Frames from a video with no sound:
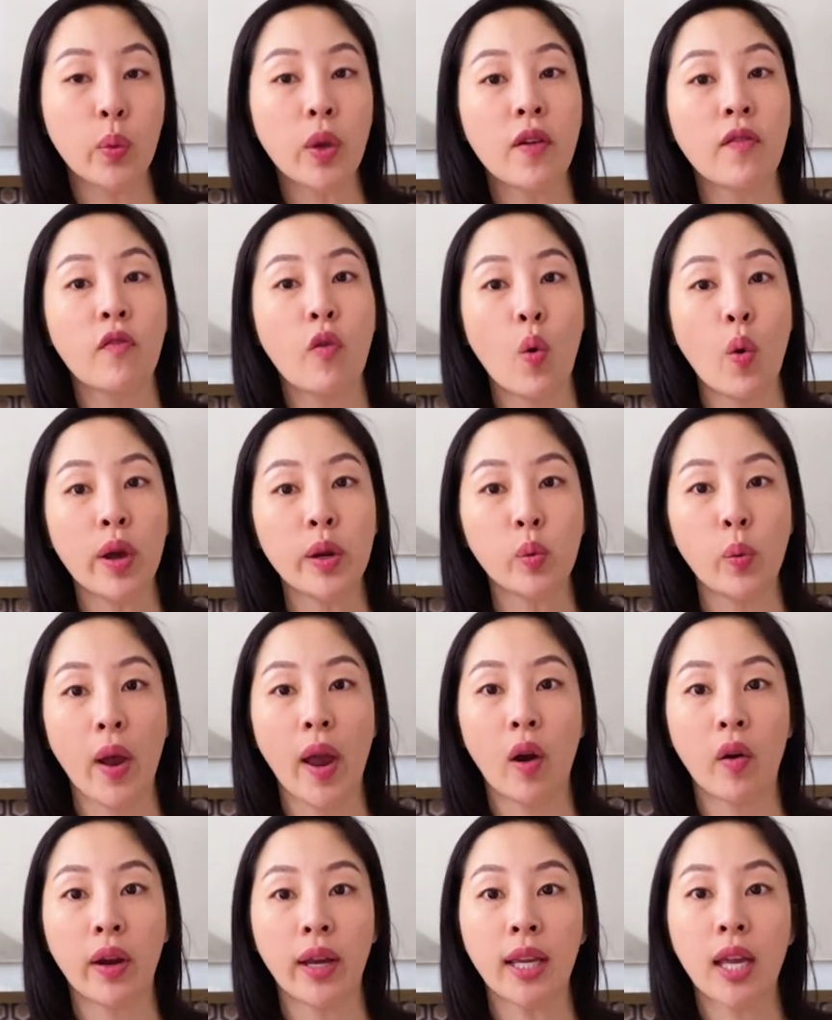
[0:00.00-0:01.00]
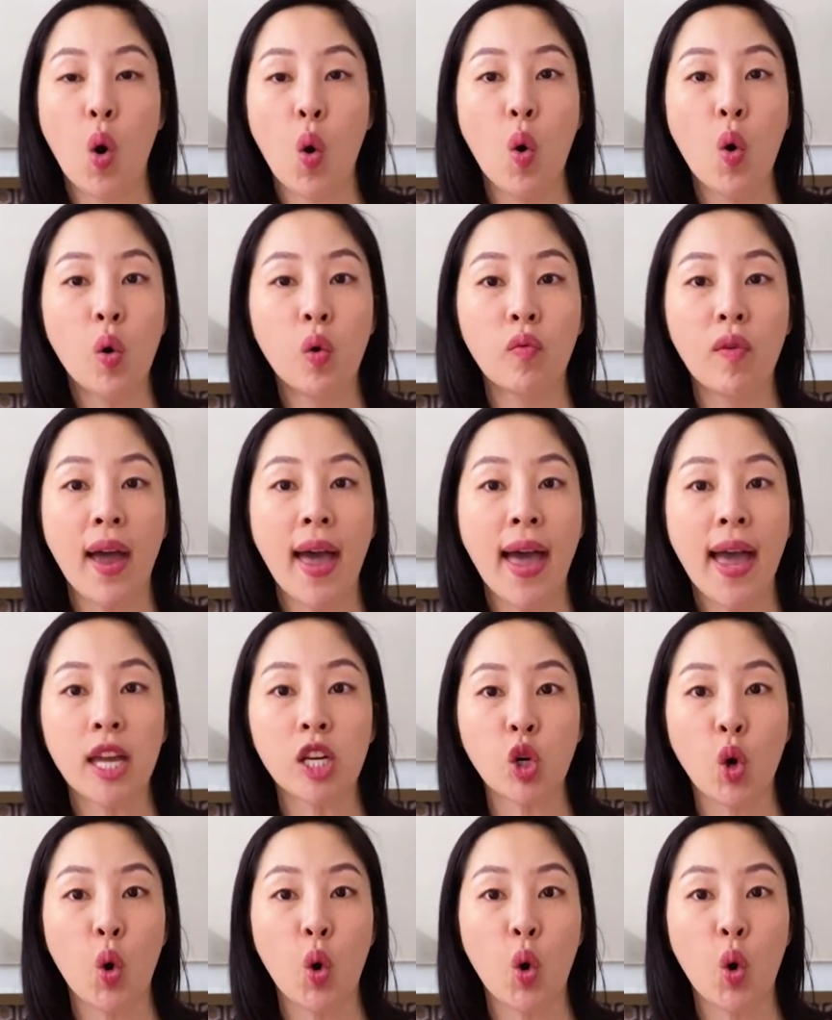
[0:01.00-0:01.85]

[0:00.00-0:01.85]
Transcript: we avoid wearing all red,